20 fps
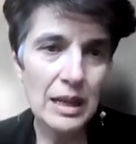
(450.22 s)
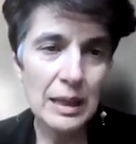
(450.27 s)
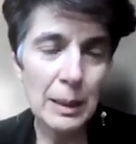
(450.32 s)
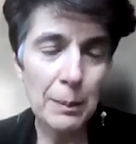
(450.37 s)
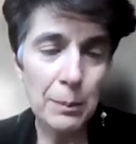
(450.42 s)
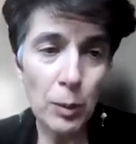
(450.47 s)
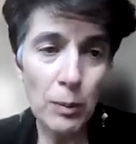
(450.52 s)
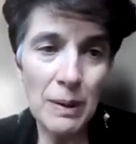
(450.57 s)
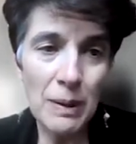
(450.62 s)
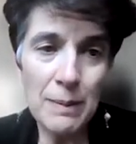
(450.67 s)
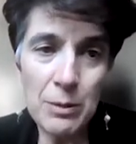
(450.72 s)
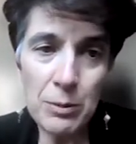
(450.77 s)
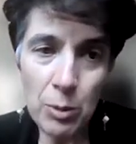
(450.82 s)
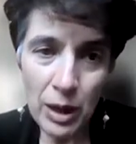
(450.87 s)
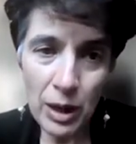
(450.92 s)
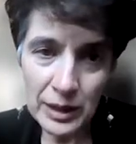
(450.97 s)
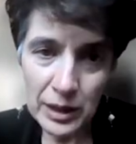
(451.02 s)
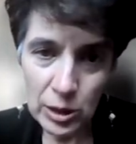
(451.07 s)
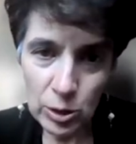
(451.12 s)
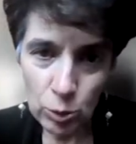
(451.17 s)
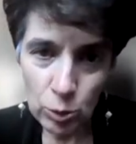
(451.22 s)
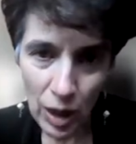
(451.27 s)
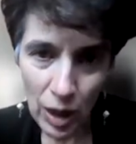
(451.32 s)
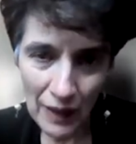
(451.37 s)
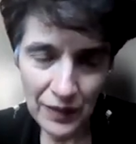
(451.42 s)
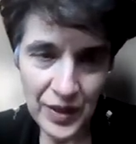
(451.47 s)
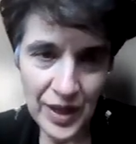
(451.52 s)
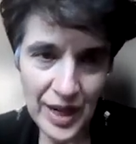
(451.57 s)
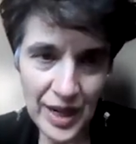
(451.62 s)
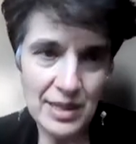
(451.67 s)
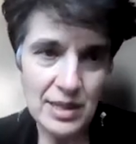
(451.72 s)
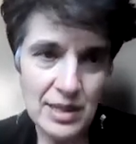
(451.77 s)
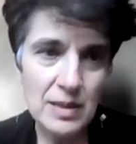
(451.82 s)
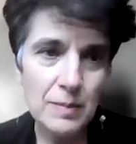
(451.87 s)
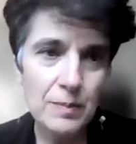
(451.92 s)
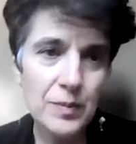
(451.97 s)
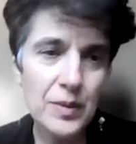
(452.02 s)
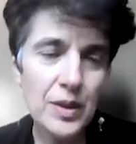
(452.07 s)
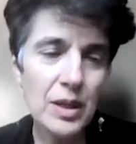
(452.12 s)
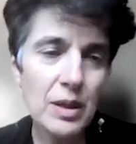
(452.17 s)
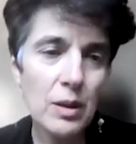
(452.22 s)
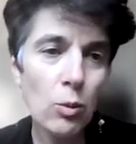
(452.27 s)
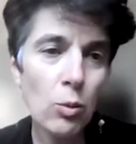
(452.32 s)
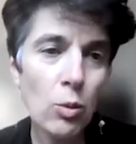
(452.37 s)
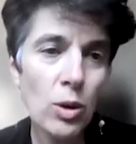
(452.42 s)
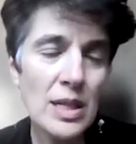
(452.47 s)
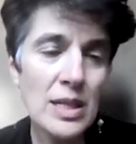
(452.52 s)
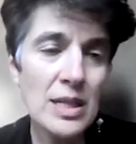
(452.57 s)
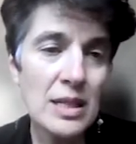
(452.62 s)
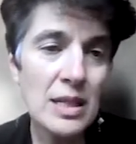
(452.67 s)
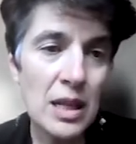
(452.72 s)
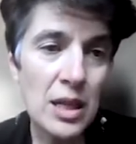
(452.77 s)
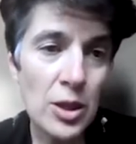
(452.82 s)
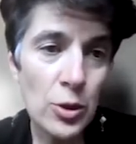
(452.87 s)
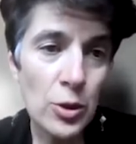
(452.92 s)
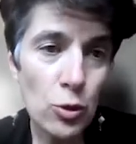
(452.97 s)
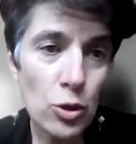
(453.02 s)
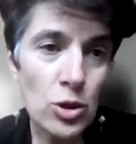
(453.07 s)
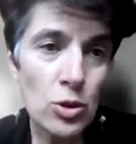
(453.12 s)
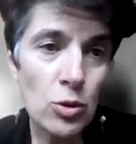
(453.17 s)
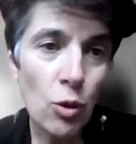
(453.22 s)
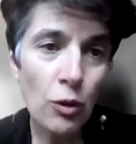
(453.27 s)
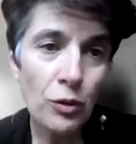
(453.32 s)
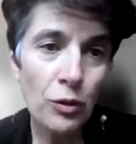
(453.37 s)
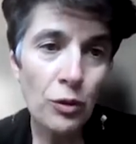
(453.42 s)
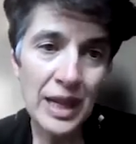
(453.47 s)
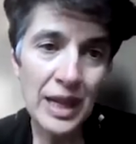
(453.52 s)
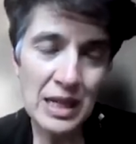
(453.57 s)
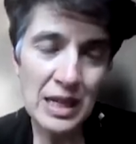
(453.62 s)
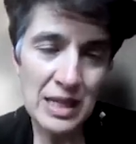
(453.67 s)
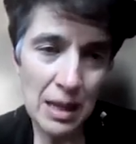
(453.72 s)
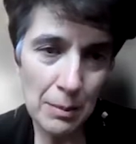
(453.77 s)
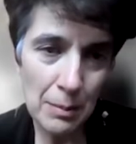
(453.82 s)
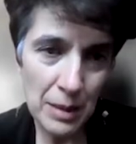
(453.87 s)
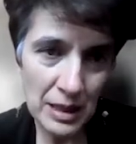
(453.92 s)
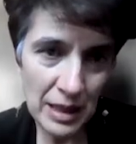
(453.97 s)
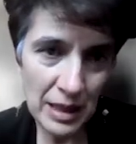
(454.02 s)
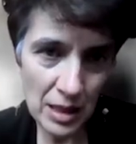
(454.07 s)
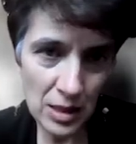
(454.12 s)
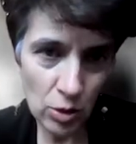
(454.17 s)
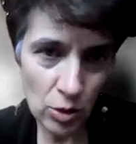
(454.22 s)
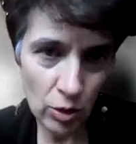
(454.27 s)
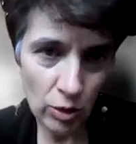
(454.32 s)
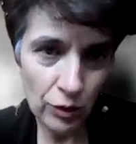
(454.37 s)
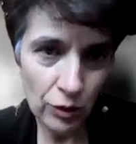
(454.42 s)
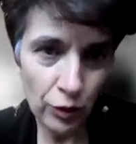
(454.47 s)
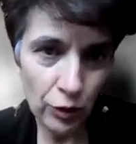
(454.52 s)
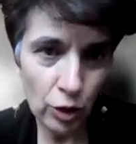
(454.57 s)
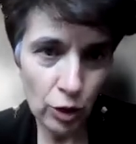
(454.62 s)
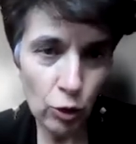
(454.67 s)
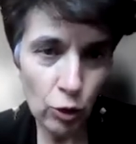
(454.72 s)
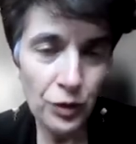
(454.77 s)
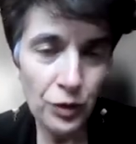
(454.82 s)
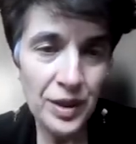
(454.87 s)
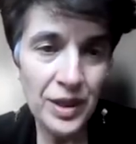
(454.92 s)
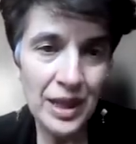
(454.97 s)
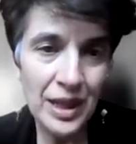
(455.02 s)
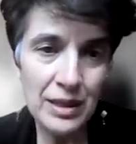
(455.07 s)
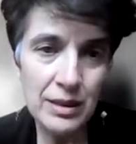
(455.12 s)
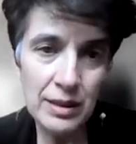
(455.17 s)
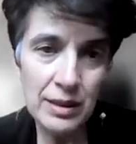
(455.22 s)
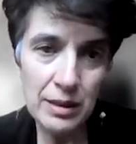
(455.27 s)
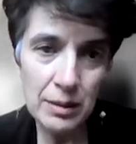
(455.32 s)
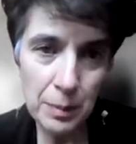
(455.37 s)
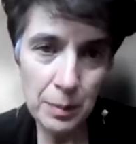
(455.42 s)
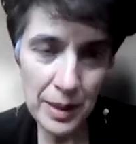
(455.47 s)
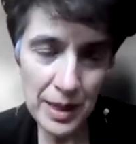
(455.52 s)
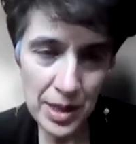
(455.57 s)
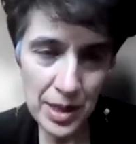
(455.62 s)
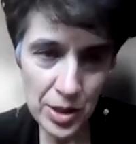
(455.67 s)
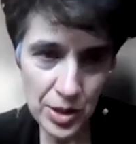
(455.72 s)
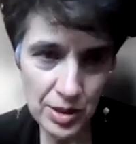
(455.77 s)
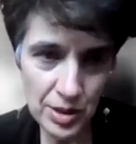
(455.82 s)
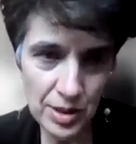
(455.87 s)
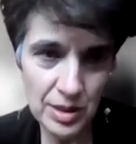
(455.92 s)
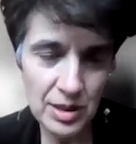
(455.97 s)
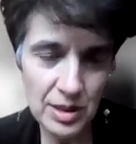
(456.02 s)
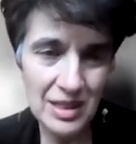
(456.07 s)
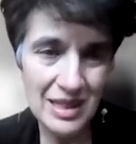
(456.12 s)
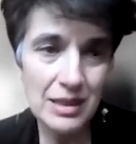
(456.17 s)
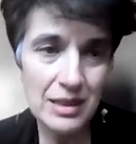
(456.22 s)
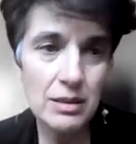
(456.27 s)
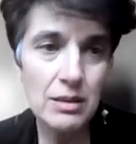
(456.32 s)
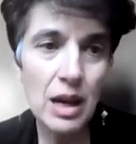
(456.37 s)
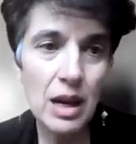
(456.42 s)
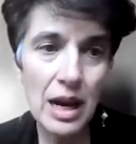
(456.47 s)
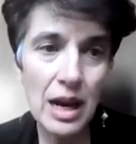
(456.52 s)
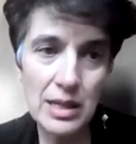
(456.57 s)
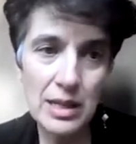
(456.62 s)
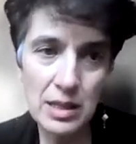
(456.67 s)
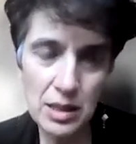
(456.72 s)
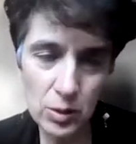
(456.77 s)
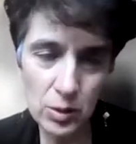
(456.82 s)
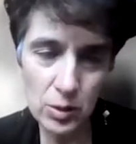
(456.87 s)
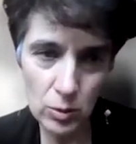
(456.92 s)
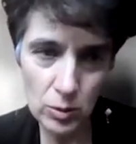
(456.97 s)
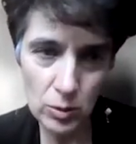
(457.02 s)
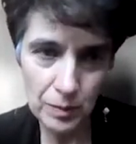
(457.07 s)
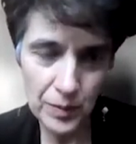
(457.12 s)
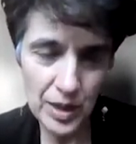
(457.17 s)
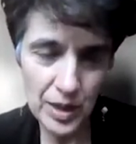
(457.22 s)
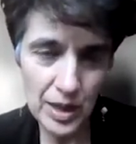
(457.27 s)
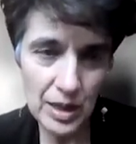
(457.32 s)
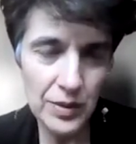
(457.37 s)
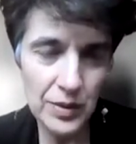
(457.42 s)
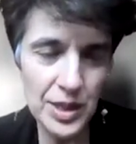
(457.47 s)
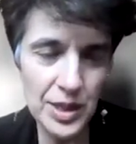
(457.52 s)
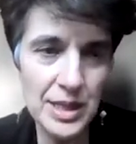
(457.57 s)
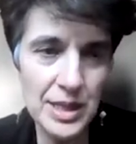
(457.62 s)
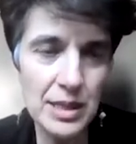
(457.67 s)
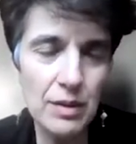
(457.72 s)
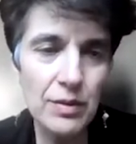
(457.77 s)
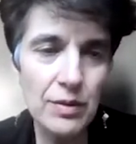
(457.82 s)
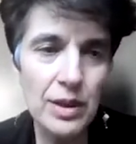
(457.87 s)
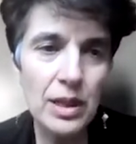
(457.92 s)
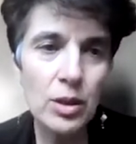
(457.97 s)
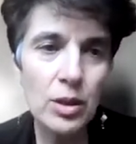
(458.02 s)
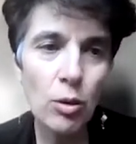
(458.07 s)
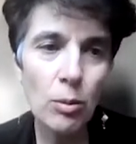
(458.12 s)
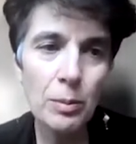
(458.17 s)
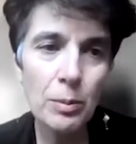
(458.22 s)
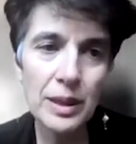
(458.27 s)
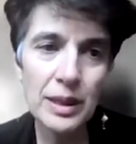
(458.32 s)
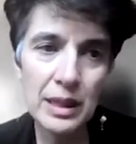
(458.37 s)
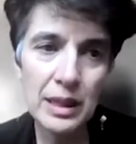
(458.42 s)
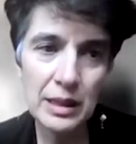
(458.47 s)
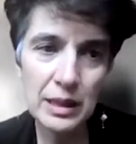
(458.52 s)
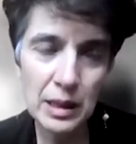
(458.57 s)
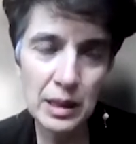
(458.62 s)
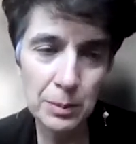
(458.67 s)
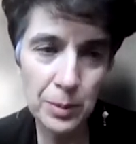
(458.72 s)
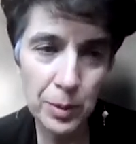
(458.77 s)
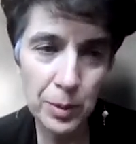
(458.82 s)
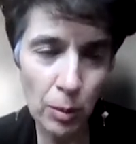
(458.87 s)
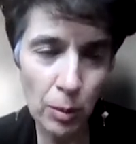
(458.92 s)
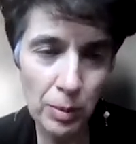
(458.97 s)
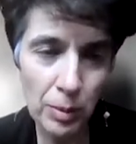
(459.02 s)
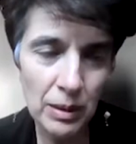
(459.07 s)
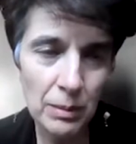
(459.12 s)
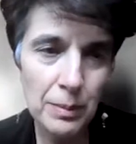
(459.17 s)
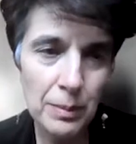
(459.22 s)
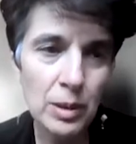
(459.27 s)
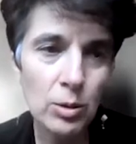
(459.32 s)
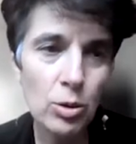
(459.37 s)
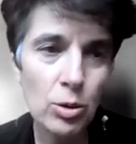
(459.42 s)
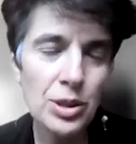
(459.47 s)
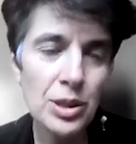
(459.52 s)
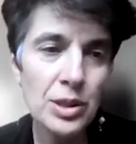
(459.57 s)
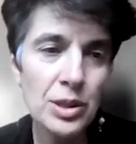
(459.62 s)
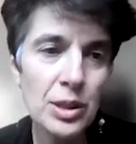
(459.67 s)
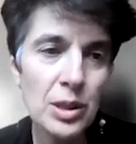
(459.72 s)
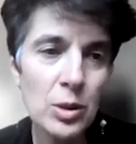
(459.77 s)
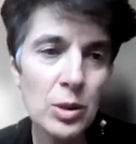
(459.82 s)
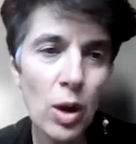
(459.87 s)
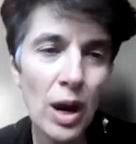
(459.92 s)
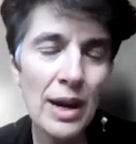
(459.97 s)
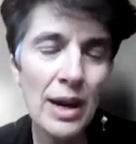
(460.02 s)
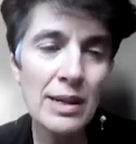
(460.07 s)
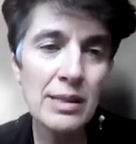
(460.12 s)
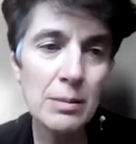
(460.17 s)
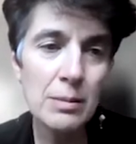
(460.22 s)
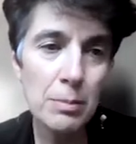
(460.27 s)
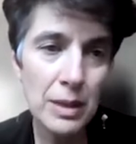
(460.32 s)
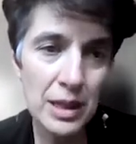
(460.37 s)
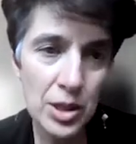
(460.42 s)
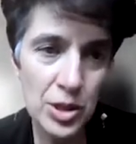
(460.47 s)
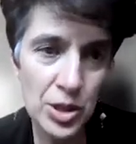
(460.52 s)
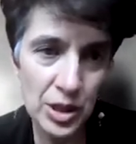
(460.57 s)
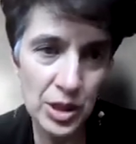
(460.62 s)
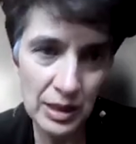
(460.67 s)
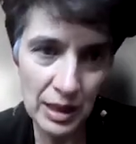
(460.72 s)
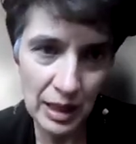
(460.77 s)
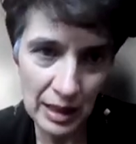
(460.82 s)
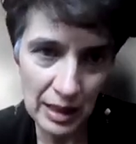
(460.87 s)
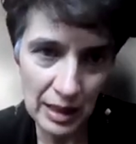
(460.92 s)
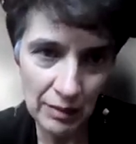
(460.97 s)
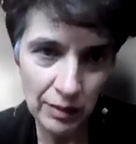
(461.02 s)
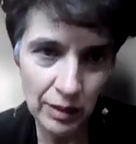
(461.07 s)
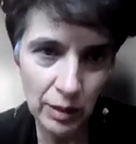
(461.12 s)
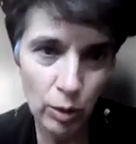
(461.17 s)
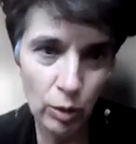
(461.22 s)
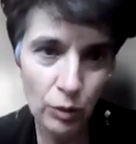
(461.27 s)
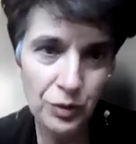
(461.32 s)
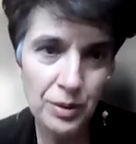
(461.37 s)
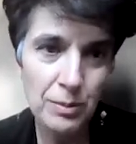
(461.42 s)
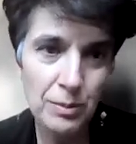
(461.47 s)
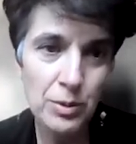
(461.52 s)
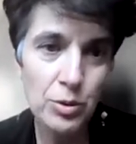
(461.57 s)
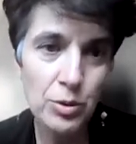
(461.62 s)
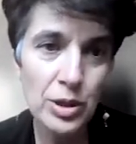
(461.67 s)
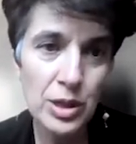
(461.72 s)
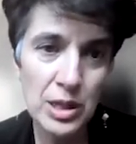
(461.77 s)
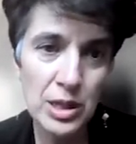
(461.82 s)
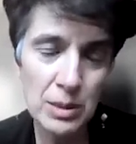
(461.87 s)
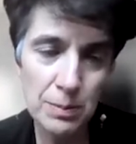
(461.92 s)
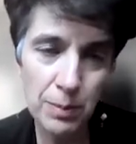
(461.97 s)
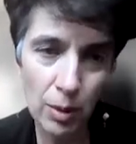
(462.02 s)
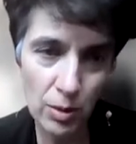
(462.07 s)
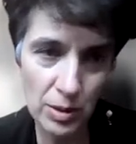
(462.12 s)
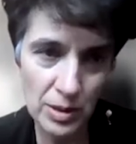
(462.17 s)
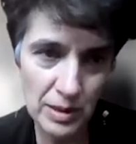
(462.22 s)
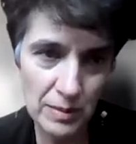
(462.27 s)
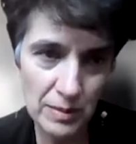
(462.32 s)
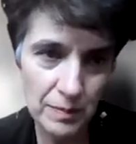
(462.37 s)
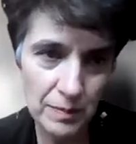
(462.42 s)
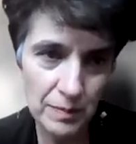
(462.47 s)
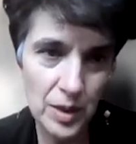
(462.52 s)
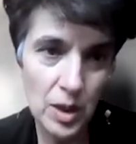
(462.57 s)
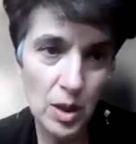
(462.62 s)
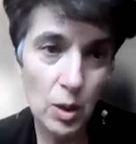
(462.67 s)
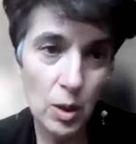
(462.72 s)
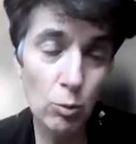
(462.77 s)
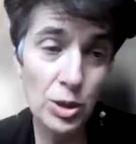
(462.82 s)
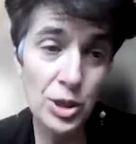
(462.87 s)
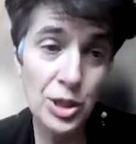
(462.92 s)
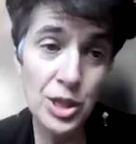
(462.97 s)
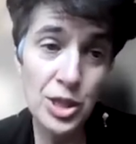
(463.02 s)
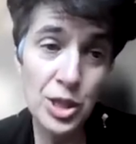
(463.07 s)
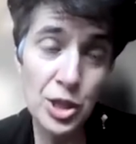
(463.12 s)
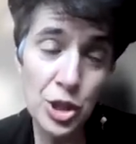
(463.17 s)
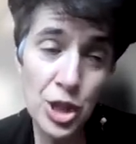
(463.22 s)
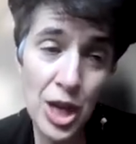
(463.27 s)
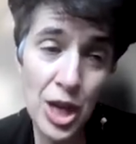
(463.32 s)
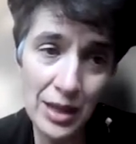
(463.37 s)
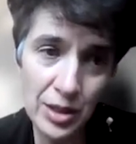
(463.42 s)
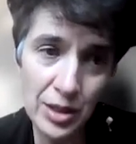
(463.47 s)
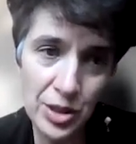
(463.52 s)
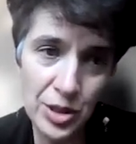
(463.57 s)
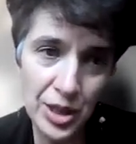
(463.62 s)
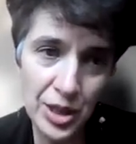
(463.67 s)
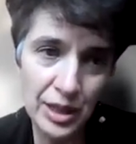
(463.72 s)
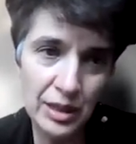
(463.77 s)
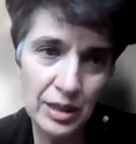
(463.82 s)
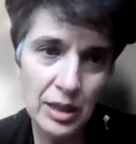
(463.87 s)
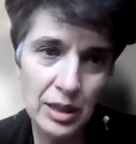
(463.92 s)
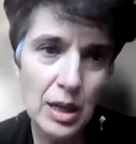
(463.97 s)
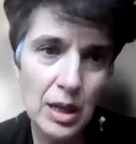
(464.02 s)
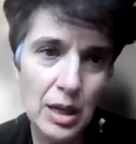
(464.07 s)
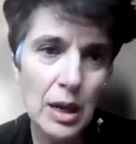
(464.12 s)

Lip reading: The problem we wanted to address was the use of dexamethasone for COVID-19 patients in the ICU. And this is a very complicated problem because it requires managing the level of immune response, which is challenging